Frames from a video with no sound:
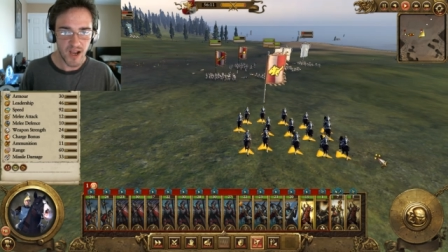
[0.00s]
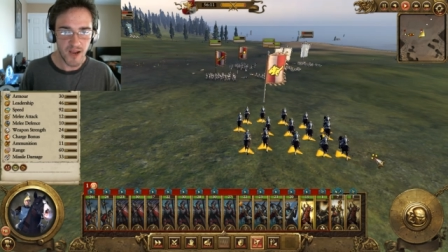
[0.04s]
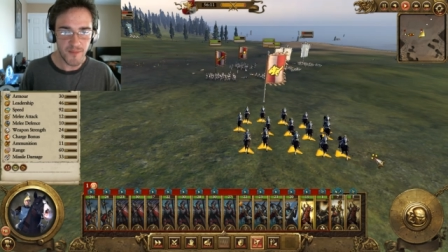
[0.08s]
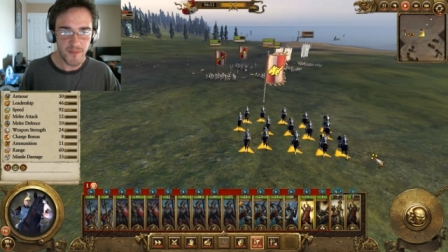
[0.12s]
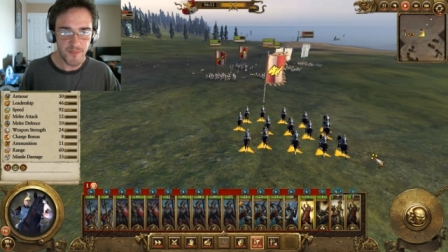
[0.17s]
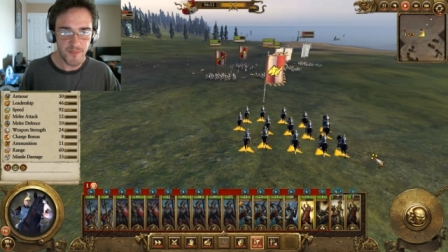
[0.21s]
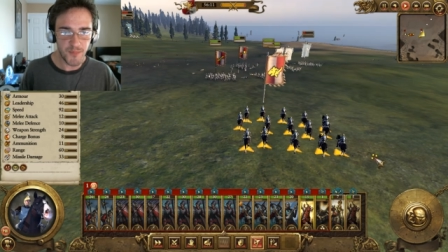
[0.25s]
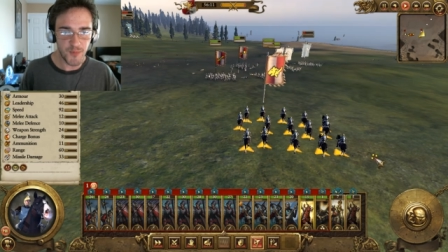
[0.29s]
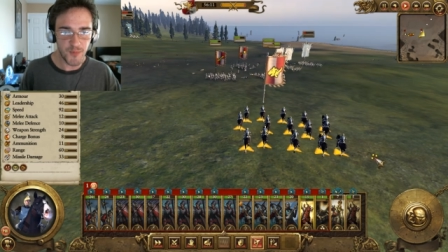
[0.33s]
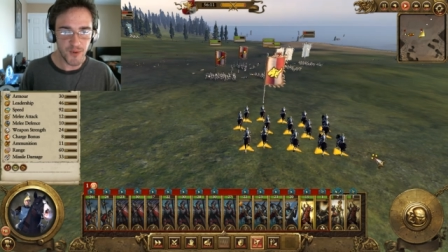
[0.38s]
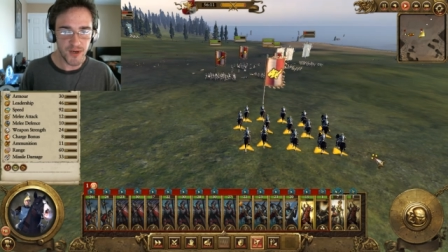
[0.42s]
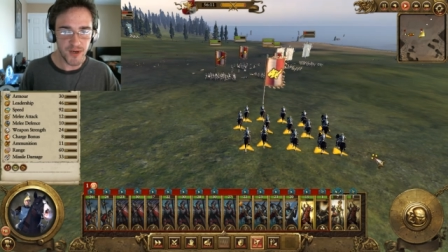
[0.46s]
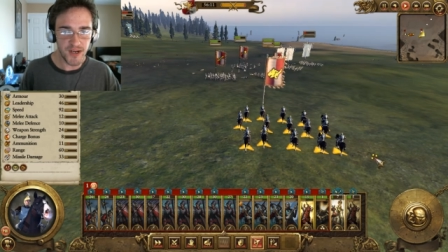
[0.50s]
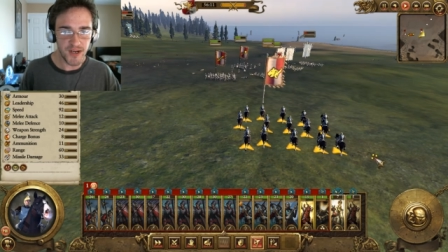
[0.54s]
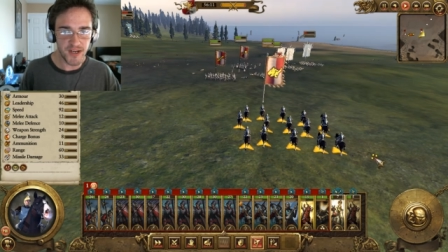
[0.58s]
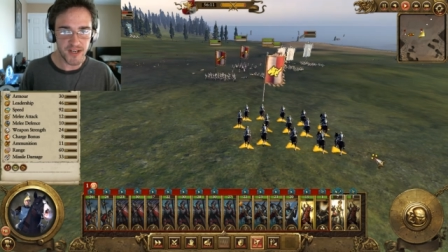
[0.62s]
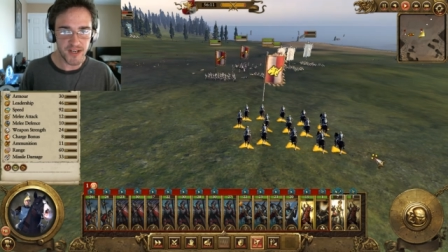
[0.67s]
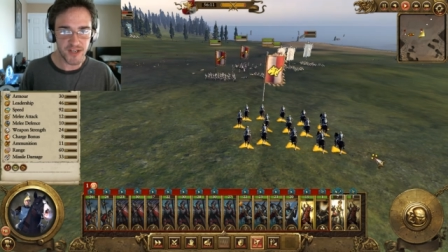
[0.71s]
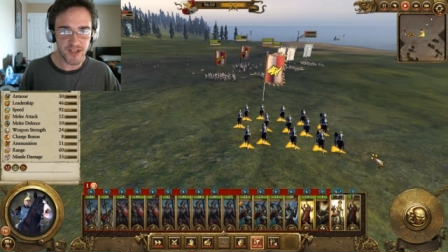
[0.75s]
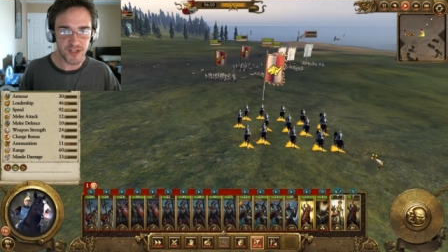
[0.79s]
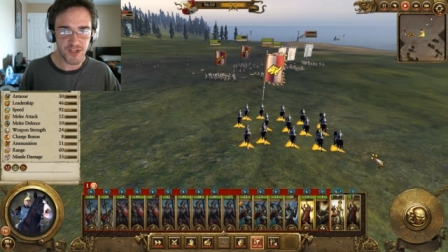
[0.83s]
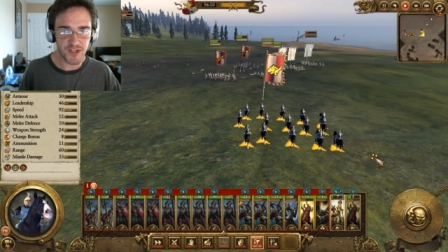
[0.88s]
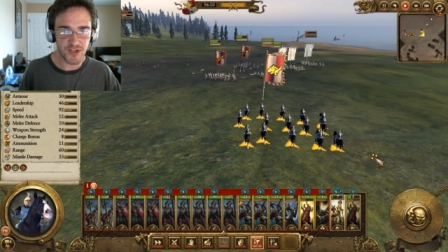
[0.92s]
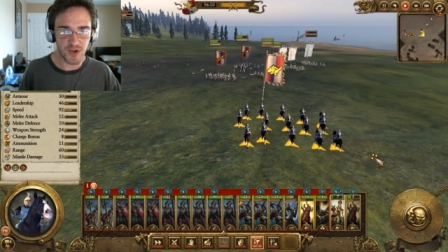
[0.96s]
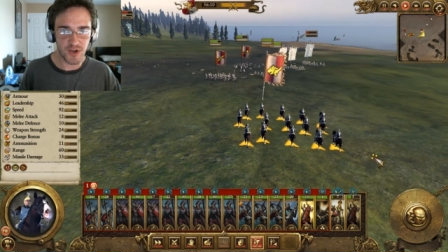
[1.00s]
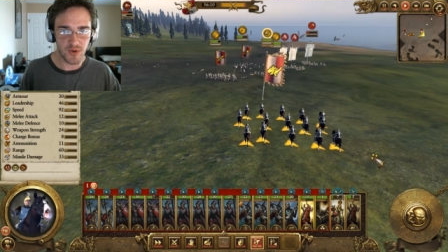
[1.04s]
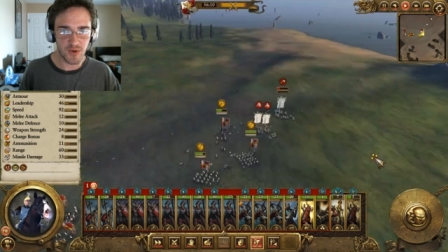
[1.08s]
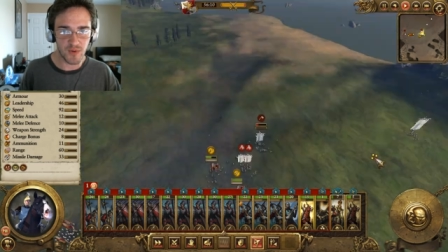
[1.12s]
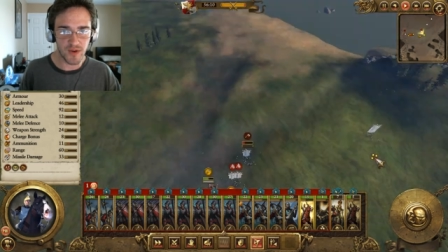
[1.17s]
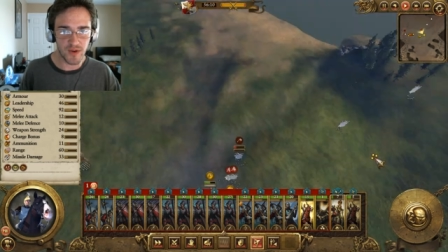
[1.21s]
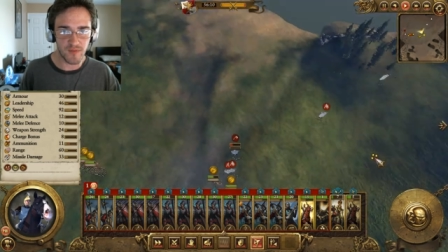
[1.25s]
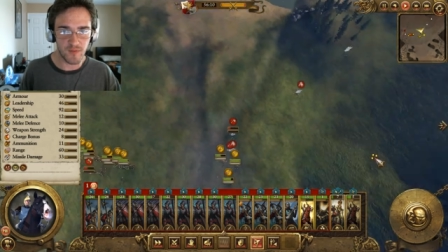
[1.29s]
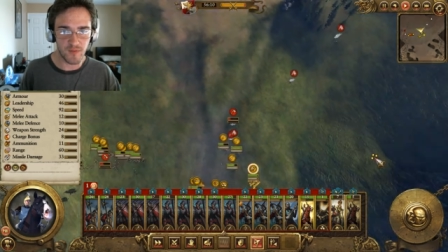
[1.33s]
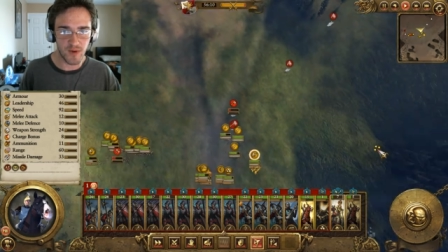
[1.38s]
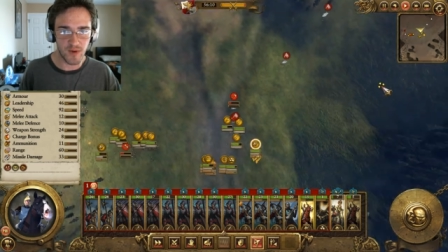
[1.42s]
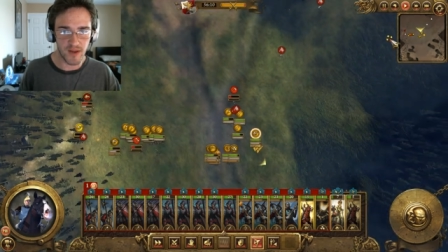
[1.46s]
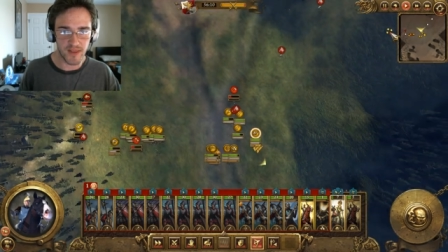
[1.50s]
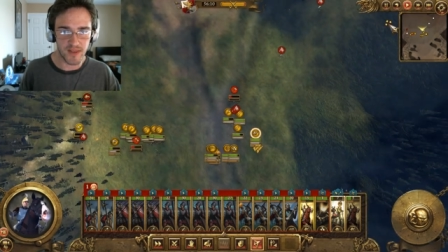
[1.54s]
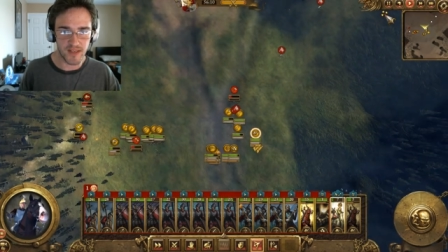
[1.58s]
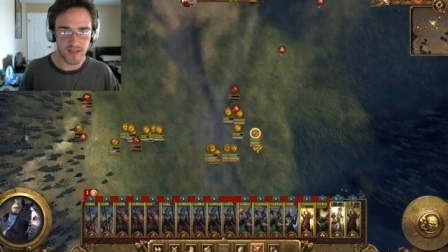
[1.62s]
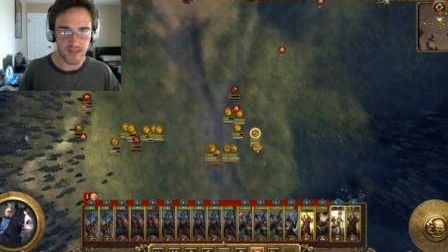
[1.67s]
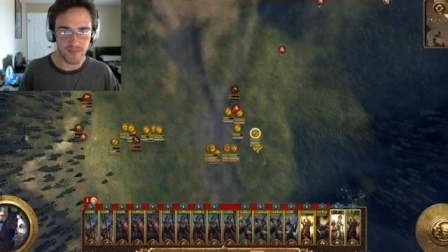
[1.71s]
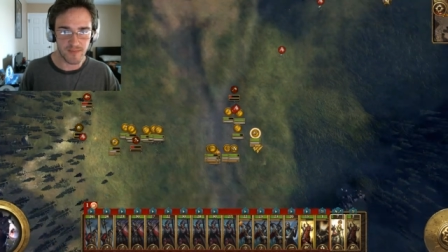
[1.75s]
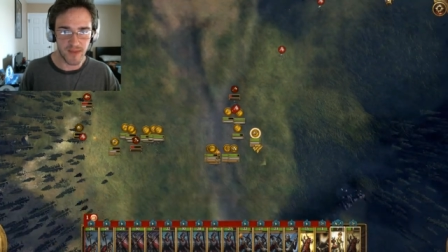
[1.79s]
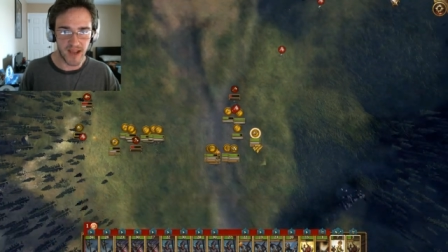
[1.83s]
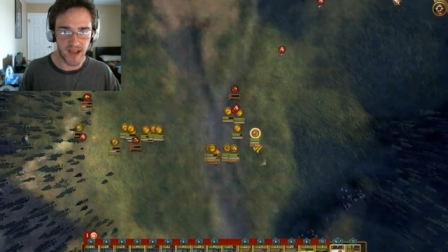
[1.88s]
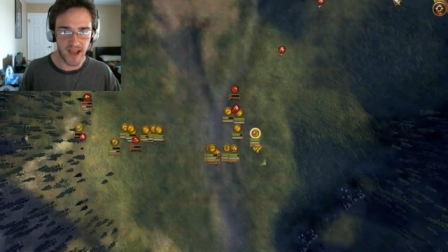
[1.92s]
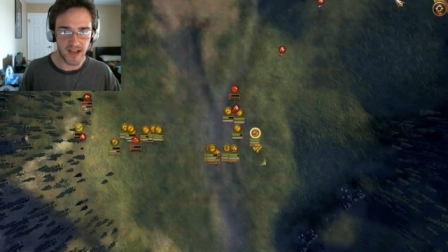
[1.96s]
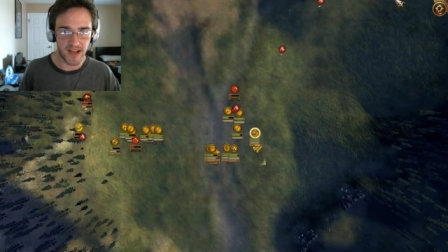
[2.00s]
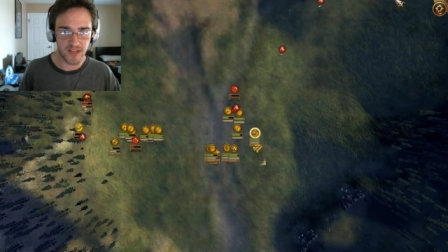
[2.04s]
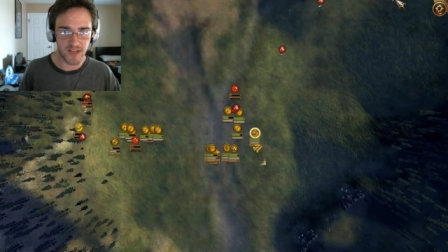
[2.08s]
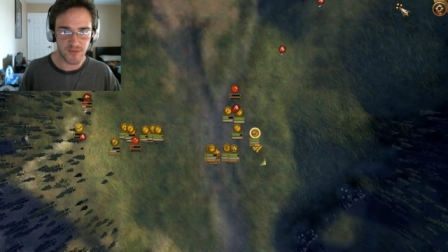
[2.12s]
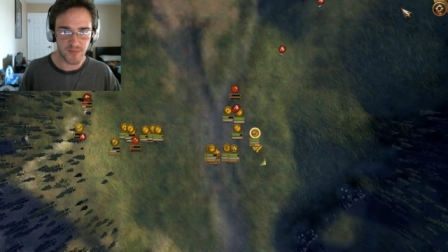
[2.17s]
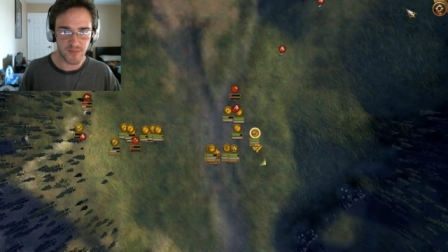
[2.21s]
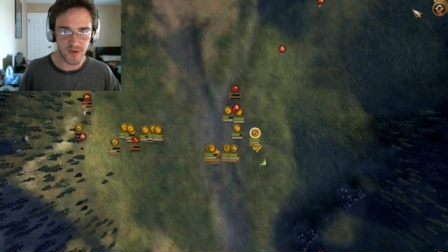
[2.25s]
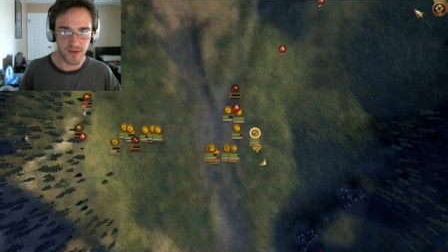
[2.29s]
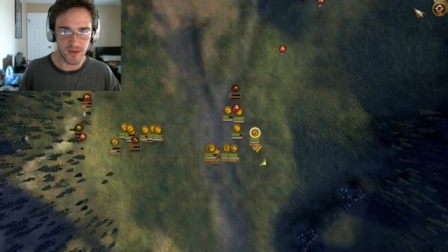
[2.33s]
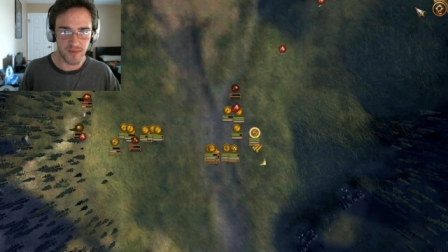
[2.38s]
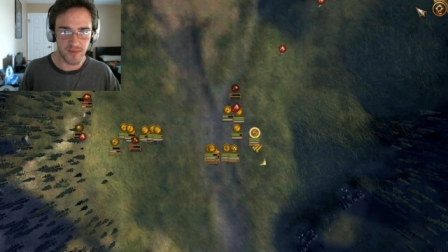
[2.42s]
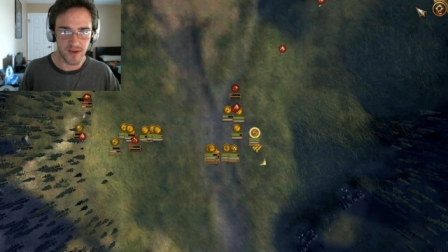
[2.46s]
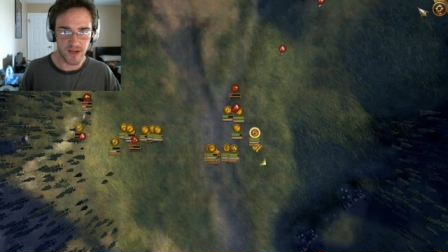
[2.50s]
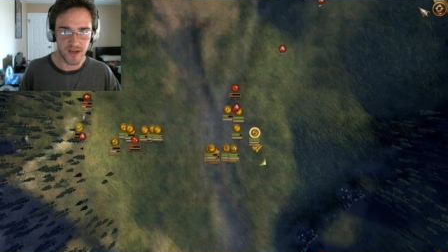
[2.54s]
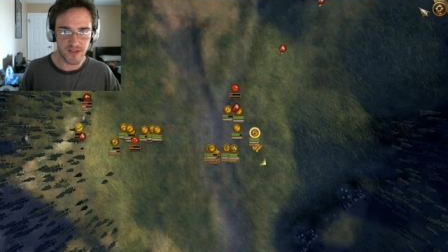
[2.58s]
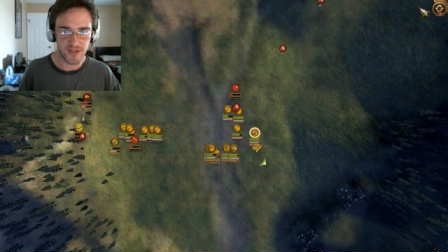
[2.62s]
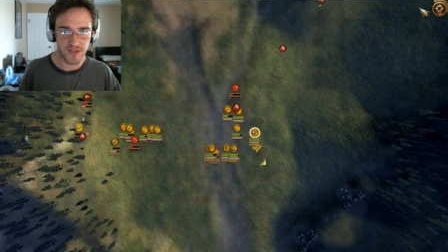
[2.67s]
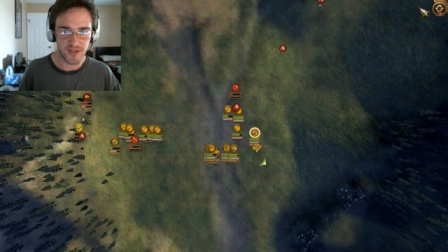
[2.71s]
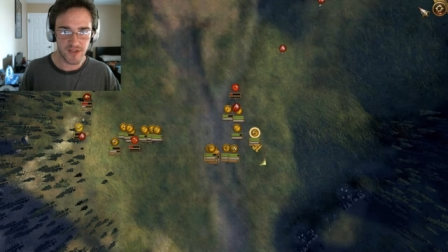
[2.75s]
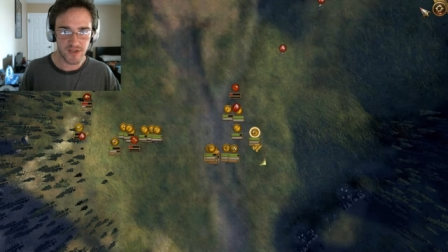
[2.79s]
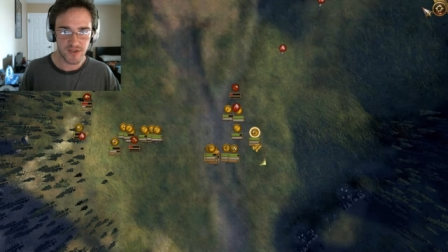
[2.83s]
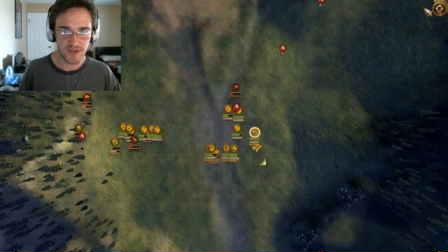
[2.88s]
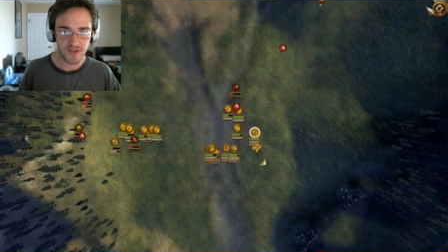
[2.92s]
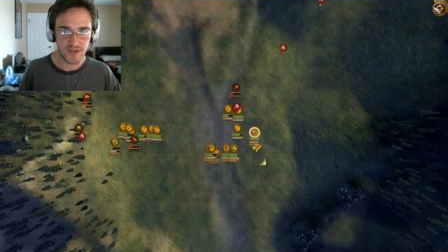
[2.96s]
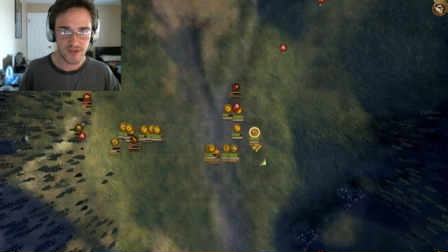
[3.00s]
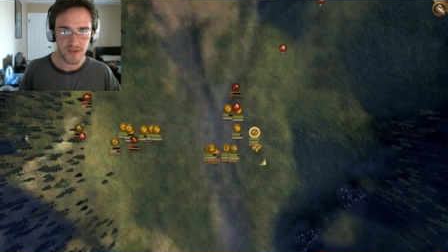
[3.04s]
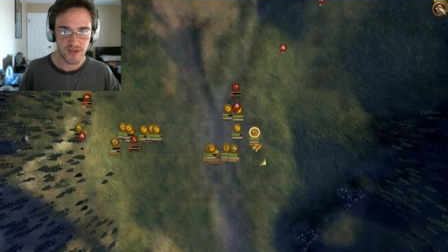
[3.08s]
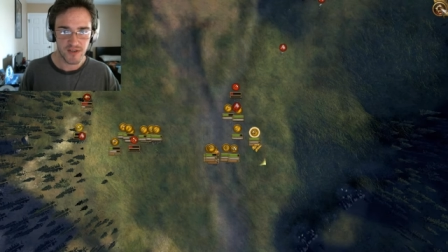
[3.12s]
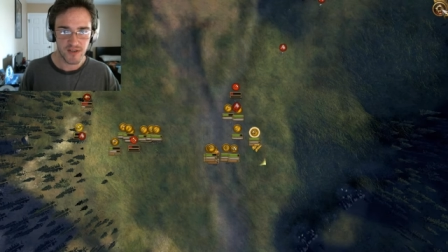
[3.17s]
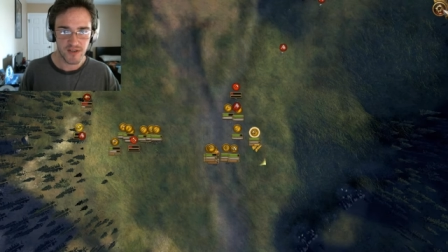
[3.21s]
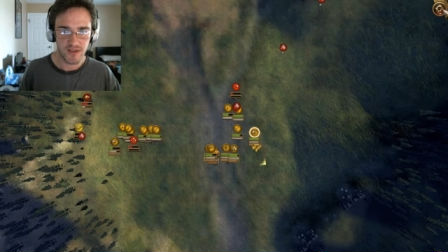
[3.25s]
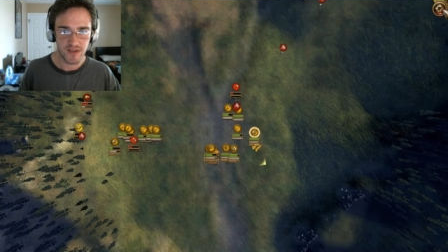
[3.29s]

I'm pretty sure we've won this match, pretty much.